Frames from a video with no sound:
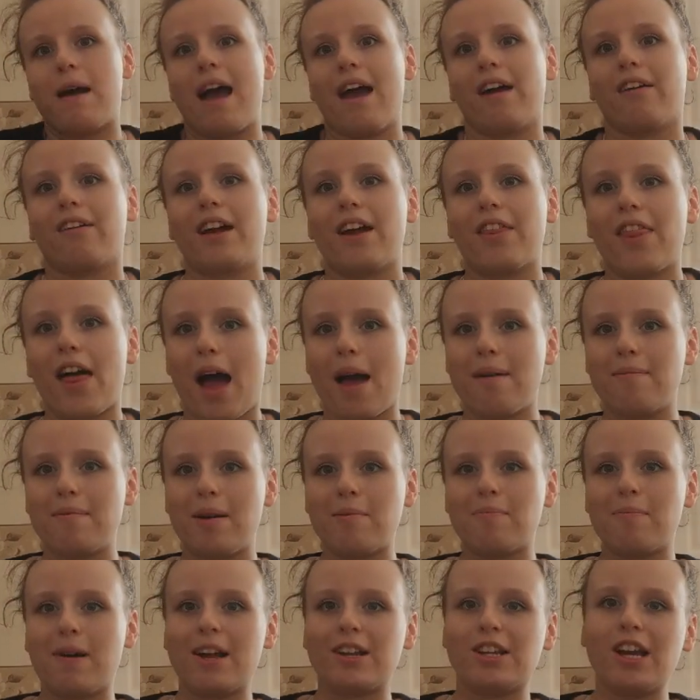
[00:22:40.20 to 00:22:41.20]
area that I'm
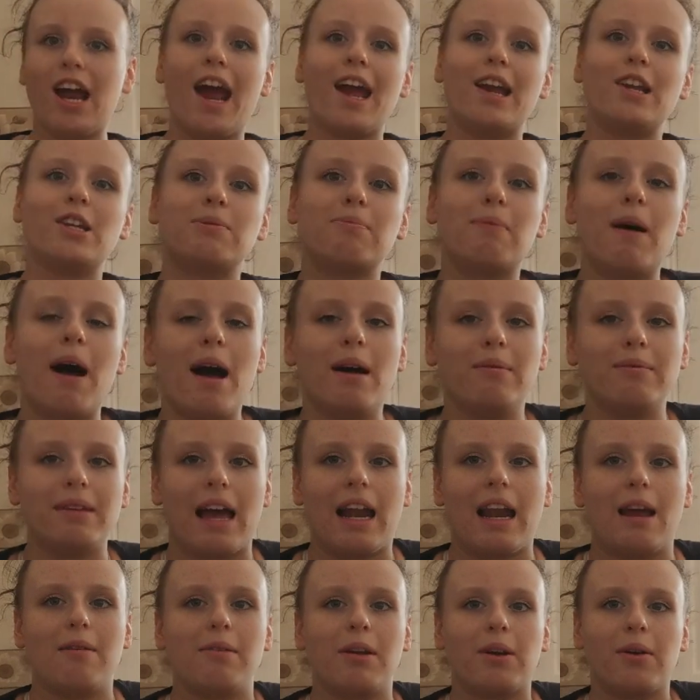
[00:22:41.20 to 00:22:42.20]
in might change. But
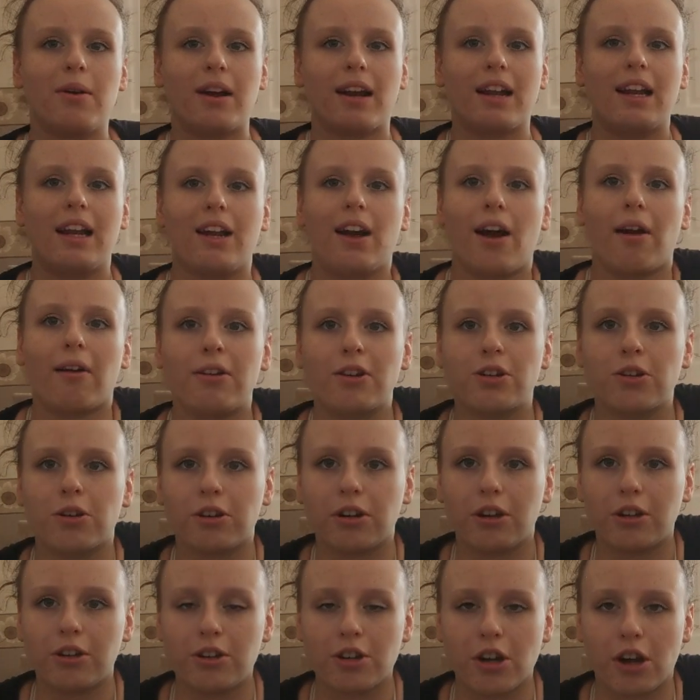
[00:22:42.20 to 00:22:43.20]
yeah, let me quickly go and show
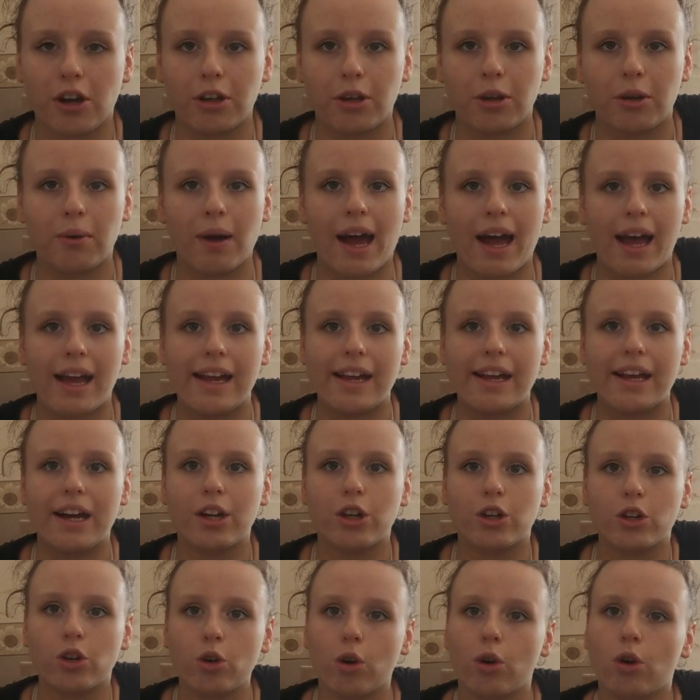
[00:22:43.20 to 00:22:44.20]
you a
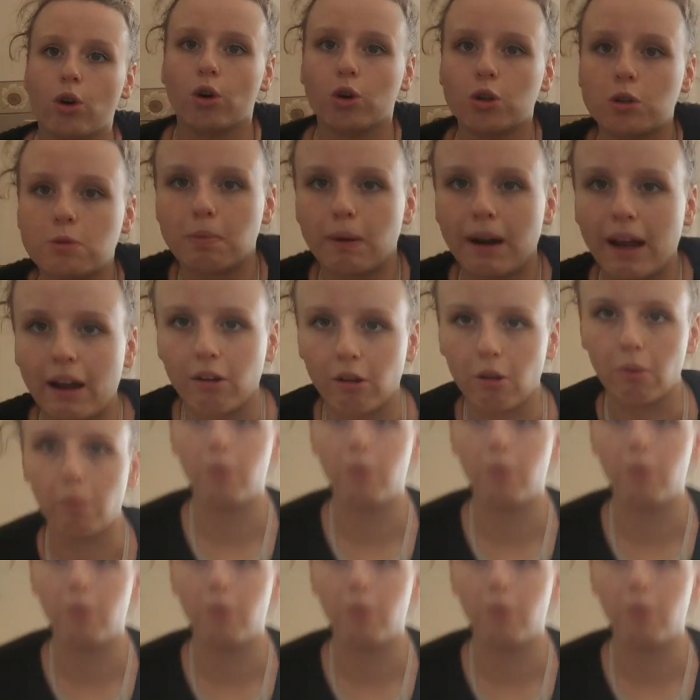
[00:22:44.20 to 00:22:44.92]
door split, or